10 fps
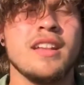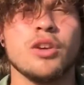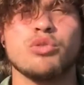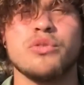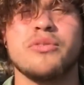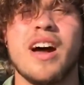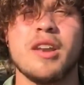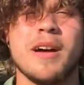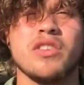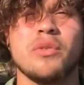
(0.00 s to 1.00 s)
This was found
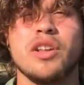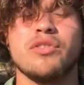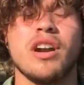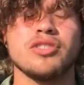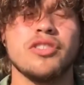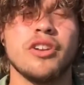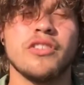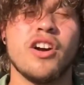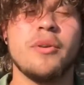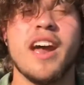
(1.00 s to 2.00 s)
about 2,300 years
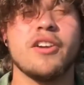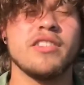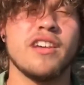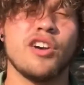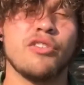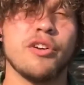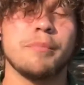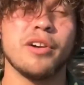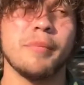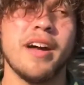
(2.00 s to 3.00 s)
ago when Aristotle wrote a
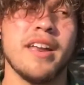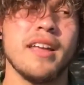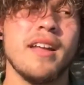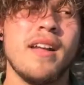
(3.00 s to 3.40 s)
book about it.